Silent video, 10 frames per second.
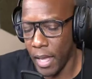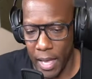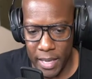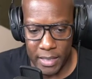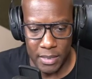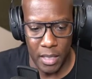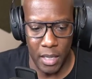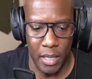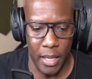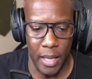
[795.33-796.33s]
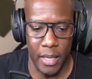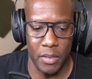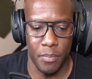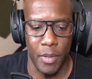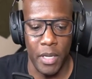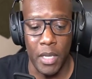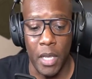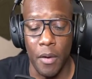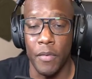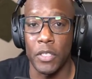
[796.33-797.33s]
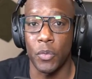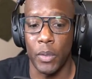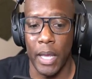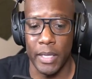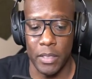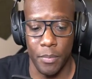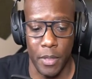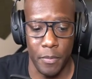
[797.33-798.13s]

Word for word: as many of us would like to be.